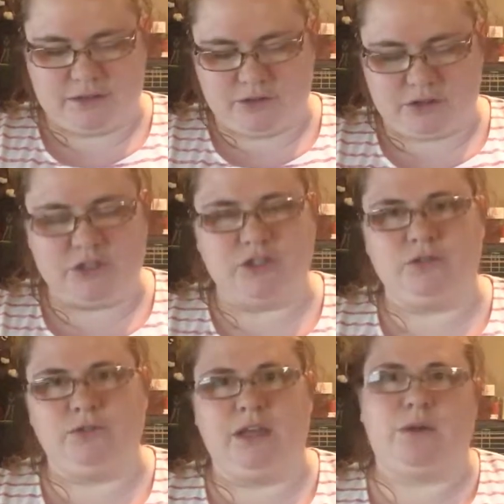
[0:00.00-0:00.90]
You can
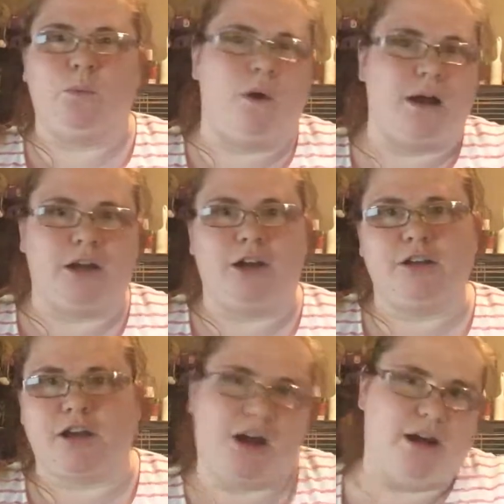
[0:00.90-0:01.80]
do like
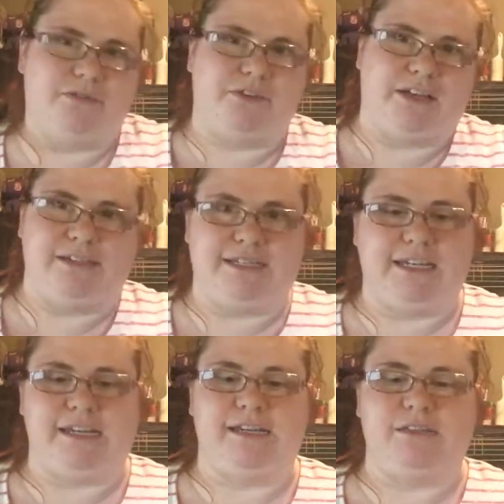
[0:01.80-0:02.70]
water, coffee,
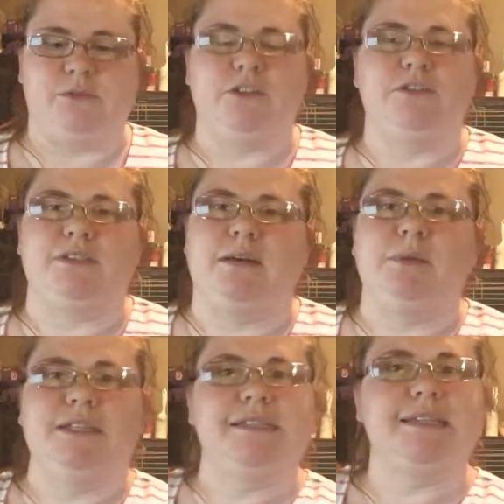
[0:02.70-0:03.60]
tea. It's one of those
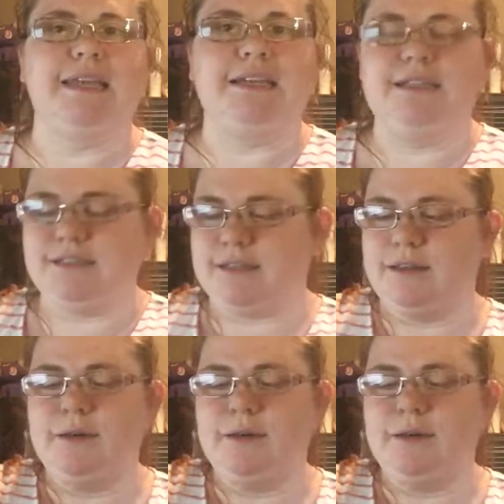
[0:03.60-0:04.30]
double insulated.